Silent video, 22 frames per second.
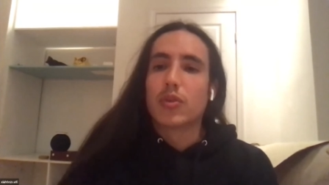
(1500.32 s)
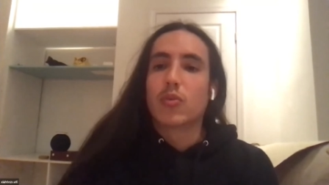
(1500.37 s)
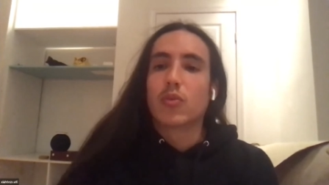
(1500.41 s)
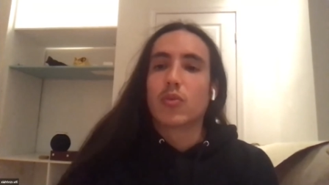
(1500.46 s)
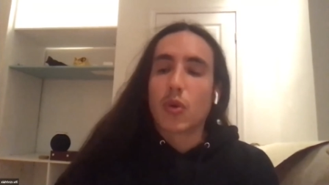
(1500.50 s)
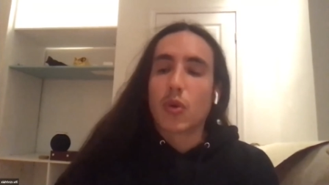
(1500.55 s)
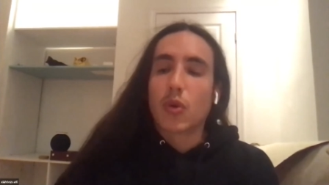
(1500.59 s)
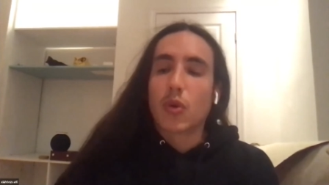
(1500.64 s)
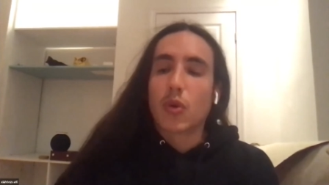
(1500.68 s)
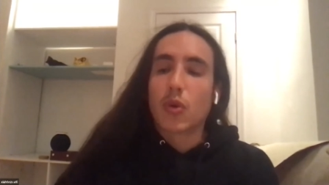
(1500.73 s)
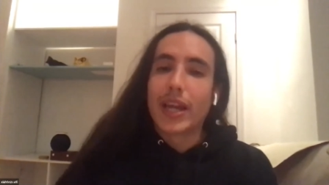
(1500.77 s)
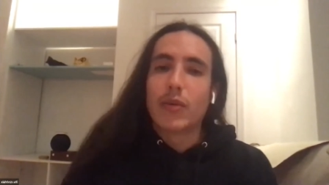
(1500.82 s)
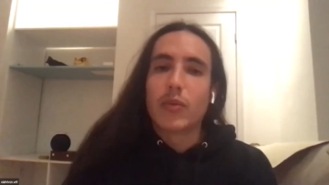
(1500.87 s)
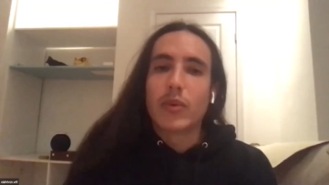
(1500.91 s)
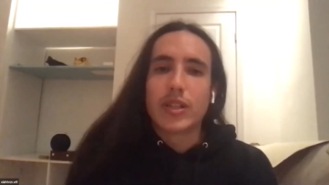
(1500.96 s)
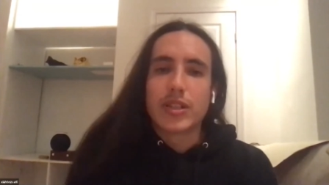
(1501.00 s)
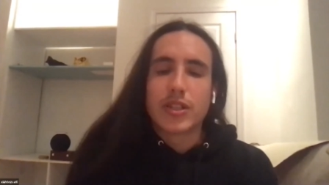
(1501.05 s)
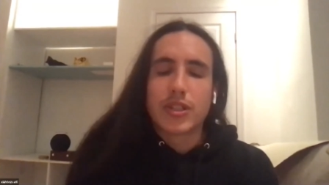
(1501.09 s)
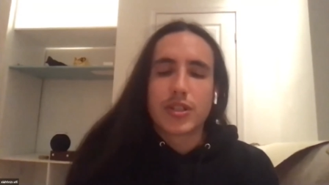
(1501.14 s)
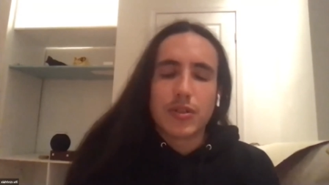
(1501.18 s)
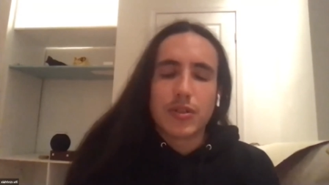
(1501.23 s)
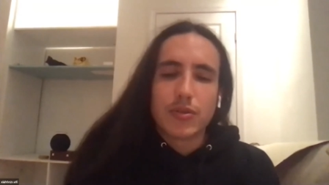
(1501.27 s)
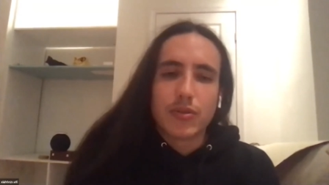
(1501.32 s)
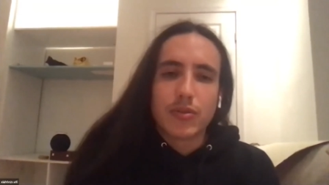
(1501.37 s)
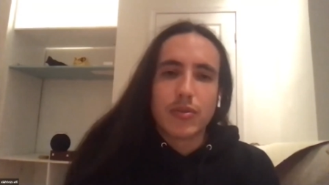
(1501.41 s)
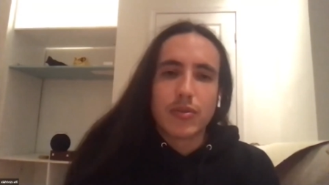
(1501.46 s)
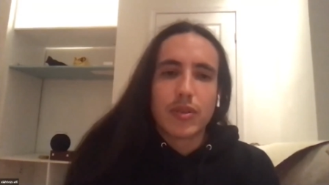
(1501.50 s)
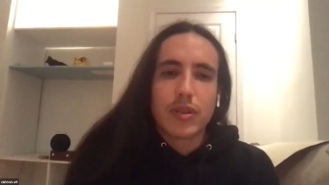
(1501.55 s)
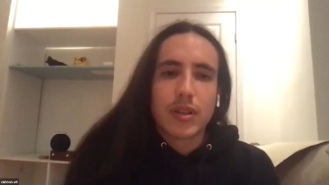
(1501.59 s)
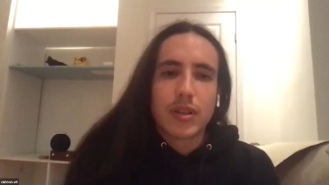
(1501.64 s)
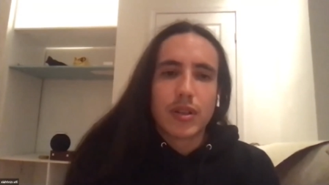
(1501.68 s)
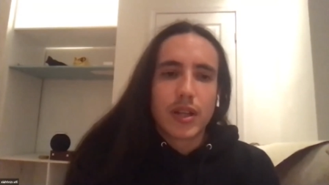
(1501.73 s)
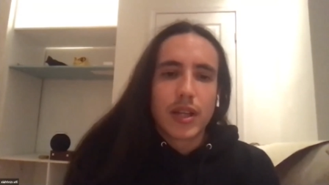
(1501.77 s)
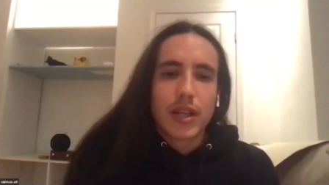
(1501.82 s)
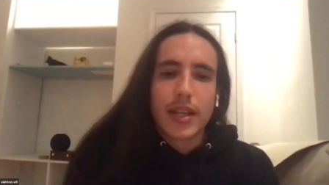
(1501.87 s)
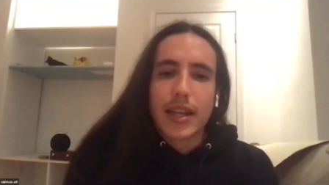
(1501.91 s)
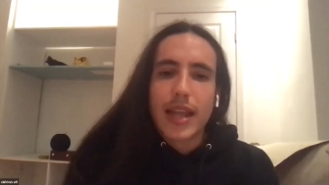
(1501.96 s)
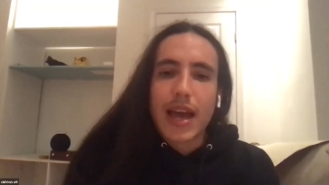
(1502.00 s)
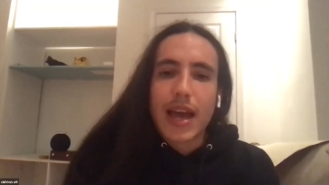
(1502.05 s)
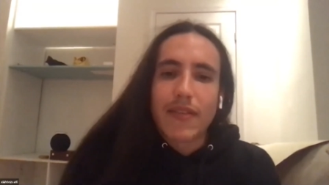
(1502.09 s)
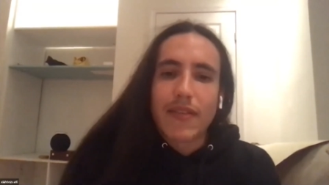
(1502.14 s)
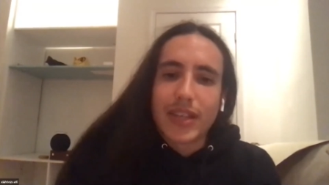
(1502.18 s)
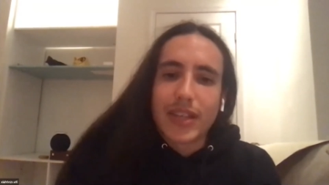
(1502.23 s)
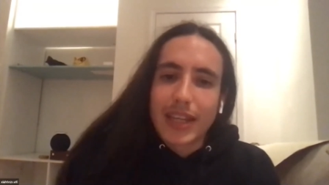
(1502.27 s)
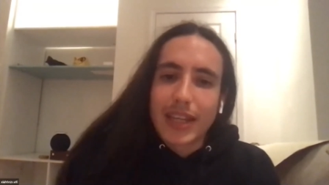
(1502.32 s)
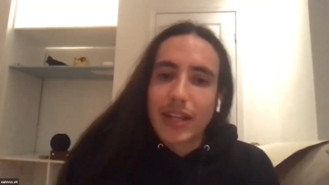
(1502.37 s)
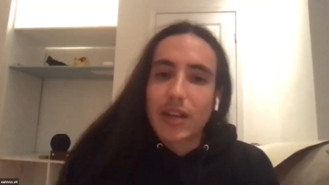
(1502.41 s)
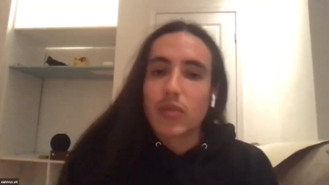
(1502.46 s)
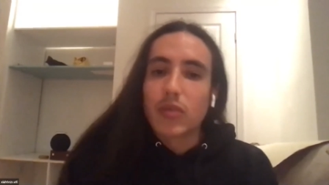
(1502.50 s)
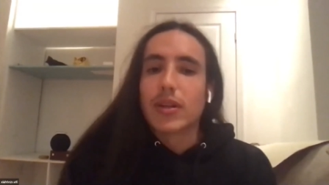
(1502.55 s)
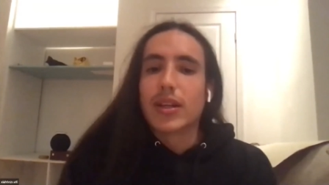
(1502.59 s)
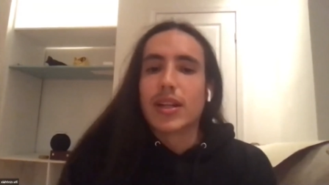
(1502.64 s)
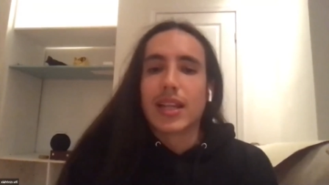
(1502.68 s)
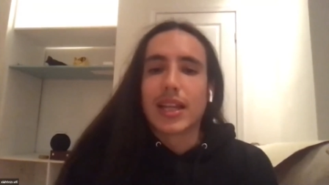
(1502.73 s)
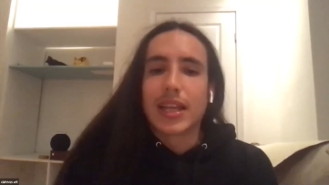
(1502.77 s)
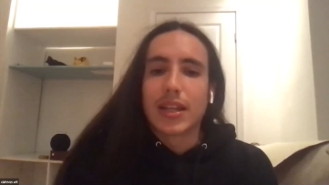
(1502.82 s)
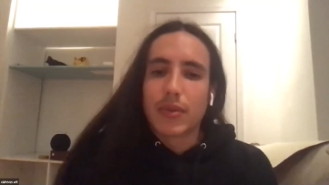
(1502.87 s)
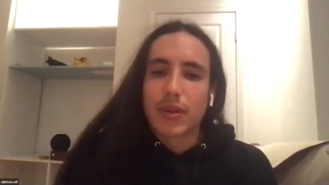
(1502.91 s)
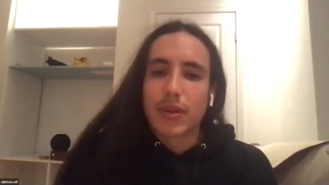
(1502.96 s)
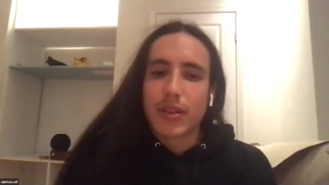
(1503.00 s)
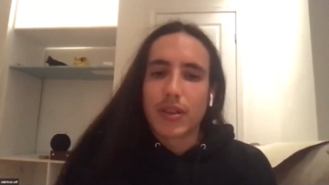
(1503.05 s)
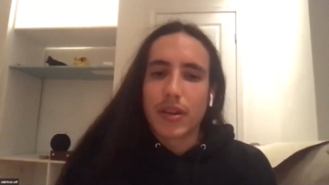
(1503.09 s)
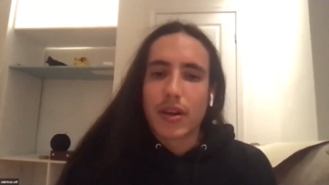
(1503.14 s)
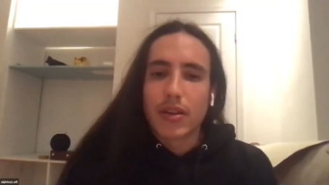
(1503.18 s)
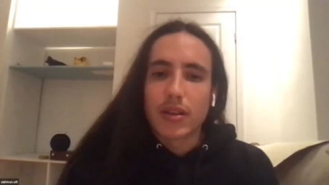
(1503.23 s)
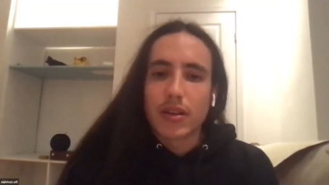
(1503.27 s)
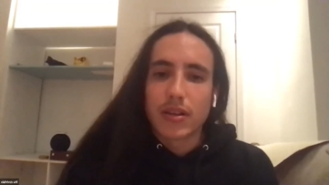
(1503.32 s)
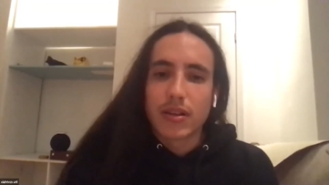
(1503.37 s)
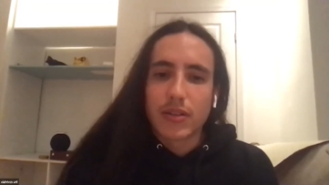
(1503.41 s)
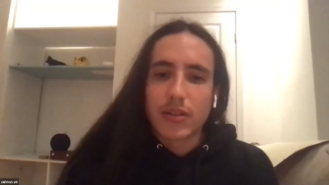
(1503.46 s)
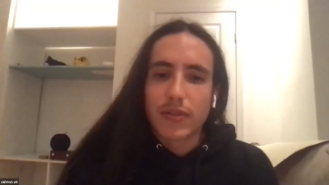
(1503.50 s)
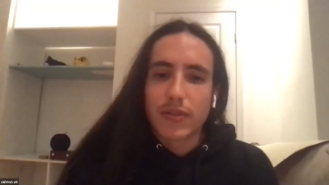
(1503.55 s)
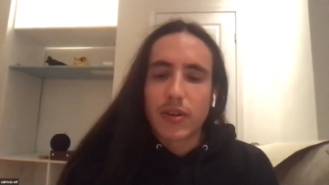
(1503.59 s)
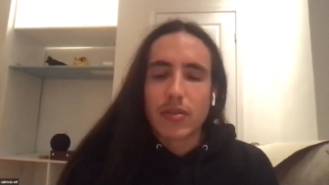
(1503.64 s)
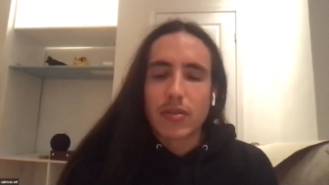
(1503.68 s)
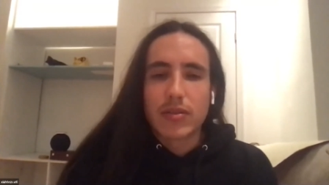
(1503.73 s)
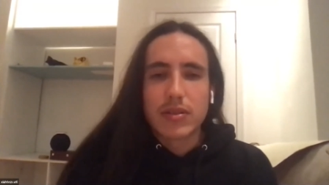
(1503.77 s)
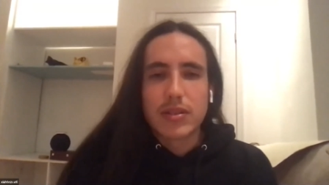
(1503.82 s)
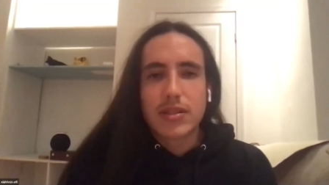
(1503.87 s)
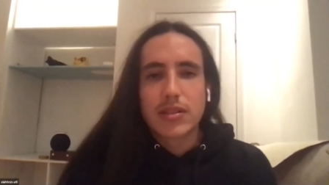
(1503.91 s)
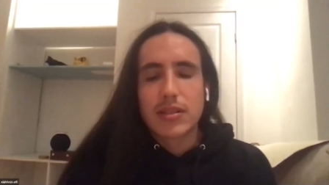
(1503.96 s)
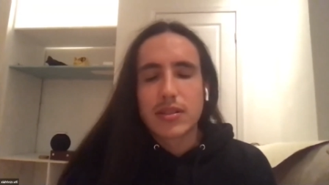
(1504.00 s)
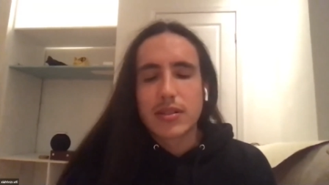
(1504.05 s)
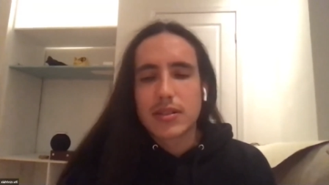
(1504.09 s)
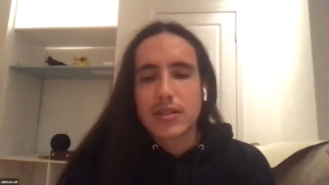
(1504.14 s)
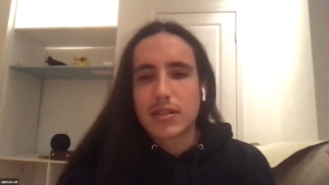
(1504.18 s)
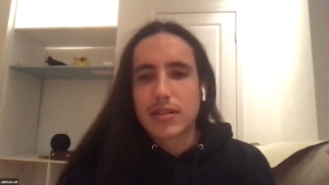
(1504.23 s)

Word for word: own your the way in which you navigate and relate with other folks.